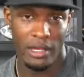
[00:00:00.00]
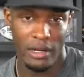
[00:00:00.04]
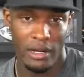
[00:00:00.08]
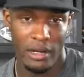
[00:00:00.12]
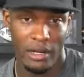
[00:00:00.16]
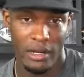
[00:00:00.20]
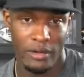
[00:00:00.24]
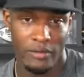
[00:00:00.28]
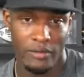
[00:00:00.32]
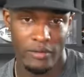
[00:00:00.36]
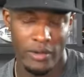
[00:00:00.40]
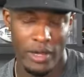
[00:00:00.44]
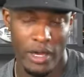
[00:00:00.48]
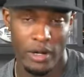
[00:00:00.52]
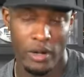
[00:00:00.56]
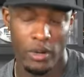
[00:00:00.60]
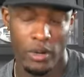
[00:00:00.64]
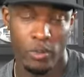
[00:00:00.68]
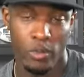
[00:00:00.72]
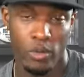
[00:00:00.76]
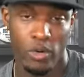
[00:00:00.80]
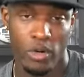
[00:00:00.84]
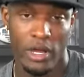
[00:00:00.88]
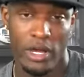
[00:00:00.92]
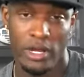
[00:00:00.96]

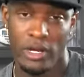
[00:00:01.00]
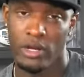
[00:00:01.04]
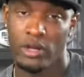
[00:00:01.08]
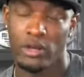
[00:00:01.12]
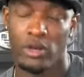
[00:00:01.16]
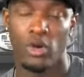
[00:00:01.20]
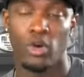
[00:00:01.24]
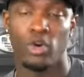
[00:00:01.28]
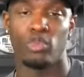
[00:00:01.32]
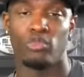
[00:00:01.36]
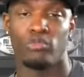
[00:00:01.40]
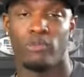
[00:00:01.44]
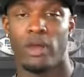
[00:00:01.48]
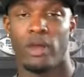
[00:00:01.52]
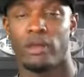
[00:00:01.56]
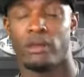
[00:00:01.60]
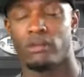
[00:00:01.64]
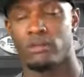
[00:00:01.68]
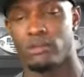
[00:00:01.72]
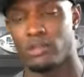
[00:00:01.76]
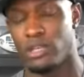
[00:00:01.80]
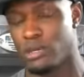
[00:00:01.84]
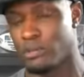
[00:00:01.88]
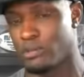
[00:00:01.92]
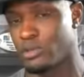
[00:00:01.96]
a known record
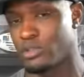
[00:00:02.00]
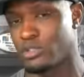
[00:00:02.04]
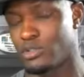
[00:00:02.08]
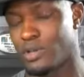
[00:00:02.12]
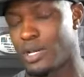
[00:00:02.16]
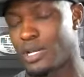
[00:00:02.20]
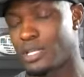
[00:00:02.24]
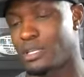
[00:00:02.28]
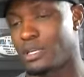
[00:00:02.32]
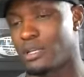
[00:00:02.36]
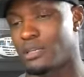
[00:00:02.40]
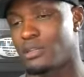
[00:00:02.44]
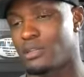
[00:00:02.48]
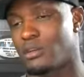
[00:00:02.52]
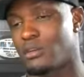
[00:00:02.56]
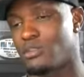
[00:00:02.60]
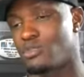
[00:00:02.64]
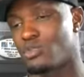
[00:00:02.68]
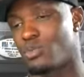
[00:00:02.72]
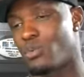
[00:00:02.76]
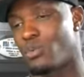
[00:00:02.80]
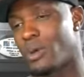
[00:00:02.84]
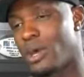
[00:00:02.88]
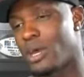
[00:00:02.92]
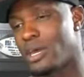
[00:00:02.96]
label. So I think there's
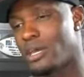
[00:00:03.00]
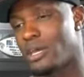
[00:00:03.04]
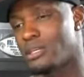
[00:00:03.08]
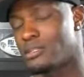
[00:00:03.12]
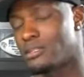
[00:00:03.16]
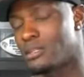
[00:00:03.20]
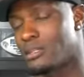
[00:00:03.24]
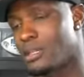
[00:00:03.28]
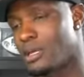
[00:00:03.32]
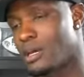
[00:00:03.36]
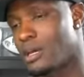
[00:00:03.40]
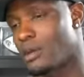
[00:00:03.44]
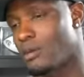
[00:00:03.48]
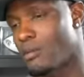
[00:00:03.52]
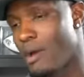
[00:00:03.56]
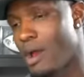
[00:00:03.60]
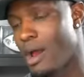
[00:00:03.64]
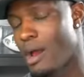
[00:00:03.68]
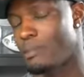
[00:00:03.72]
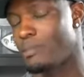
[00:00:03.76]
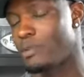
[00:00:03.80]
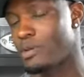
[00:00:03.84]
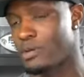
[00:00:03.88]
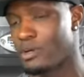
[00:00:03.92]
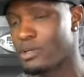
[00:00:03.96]
ways to like
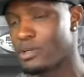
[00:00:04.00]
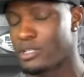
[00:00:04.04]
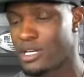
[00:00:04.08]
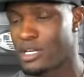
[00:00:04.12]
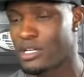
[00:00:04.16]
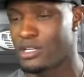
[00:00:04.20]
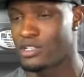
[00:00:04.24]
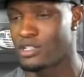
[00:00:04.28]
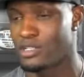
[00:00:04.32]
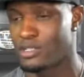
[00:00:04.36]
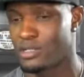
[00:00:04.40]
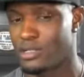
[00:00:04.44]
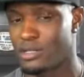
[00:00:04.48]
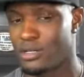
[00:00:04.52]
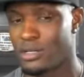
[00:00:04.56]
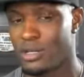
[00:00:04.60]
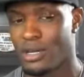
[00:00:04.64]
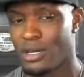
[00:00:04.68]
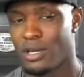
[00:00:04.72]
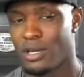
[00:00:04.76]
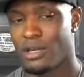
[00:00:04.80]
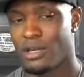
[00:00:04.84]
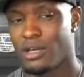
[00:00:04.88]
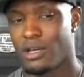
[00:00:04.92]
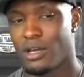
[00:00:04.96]
grab their attention,
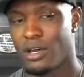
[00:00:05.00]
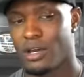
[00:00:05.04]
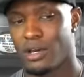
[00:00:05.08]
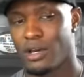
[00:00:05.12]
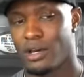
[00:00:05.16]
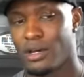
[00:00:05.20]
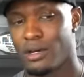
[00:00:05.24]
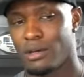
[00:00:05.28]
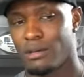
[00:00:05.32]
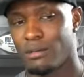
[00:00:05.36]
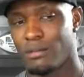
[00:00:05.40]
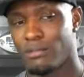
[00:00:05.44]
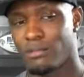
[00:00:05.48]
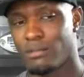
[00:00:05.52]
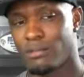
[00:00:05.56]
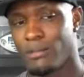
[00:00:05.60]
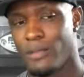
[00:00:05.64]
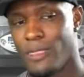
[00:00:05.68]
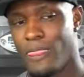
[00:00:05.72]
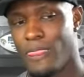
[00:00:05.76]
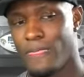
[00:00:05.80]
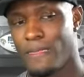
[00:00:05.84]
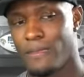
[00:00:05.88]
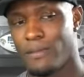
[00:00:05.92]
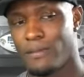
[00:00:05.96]

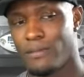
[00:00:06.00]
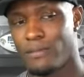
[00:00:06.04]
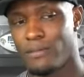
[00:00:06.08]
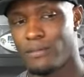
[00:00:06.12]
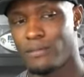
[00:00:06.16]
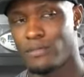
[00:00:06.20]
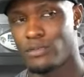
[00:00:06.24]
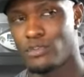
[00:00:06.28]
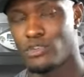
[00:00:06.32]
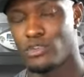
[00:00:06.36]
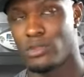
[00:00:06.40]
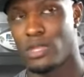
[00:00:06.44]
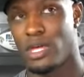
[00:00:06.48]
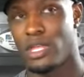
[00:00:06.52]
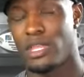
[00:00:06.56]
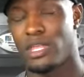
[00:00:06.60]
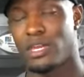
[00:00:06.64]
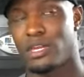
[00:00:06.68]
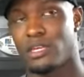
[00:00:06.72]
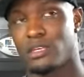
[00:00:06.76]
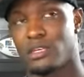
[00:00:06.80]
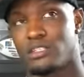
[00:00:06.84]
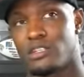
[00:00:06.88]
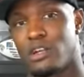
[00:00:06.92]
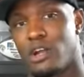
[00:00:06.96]
so that
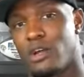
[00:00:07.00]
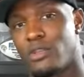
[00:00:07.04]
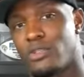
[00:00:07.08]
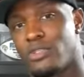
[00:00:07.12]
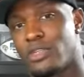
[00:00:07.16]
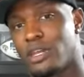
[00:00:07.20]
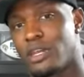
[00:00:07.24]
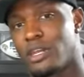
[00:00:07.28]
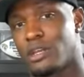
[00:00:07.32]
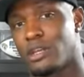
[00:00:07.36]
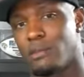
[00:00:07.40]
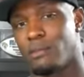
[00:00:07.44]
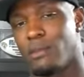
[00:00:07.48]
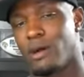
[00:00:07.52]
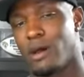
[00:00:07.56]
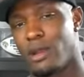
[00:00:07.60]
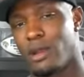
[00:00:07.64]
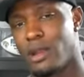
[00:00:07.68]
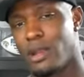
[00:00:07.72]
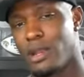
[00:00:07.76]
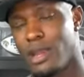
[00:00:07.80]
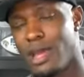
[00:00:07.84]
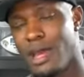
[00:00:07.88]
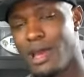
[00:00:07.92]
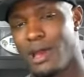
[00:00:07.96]
they can start thinking about
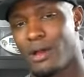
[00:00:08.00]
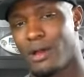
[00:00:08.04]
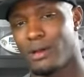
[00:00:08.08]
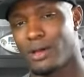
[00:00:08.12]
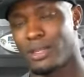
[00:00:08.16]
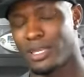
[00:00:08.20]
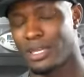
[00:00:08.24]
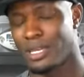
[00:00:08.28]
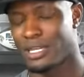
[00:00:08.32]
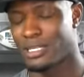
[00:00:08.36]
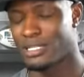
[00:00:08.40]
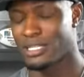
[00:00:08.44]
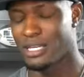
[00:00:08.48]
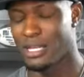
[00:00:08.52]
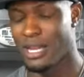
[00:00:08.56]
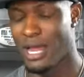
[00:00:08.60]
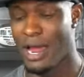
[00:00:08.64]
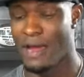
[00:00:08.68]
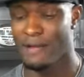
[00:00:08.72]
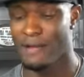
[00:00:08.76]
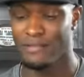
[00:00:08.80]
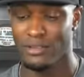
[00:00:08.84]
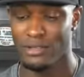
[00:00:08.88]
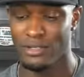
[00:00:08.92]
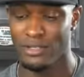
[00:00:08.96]
it now. Like I said,
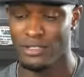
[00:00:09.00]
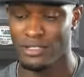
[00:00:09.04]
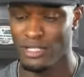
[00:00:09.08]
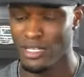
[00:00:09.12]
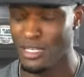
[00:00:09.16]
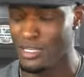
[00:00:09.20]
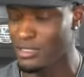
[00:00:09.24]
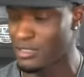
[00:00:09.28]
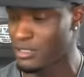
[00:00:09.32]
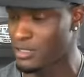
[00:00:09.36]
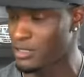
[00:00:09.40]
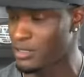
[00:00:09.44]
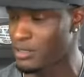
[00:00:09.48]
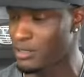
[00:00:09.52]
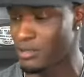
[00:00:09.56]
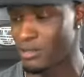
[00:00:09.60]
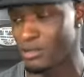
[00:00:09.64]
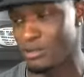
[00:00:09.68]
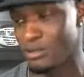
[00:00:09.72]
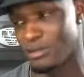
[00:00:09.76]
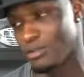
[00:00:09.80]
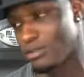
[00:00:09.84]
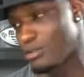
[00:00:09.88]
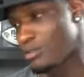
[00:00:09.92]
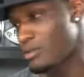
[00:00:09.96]
after the season,
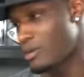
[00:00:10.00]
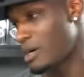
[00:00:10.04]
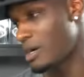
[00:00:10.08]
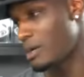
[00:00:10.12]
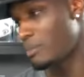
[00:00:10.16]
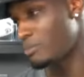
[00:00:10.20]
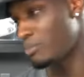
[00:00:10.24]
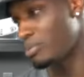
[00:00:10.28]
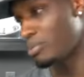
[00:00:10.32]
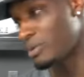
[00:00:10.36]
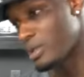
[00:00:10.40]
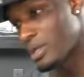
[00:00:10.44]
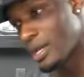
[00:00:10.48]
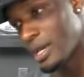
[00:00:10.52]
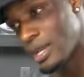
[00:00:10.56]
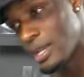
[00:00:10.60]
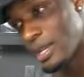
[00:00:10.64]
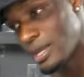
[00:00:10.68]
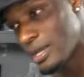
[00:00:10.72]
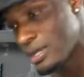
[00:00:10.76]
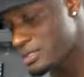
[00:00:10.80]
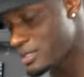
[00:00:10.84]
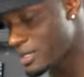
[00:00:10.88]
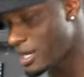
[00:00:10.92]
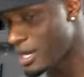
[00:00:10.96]
you got
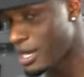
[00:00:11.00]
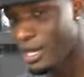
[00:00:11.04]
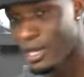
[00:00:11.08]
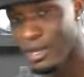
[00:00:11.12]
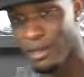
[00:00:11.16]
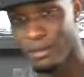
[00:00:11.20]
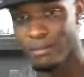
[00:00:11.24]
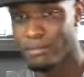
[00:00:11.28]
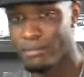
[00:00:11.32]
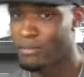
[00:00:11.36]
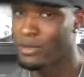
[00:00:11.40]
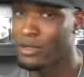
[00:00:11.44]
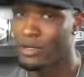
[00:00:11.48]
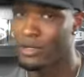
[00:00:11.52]
plenty of time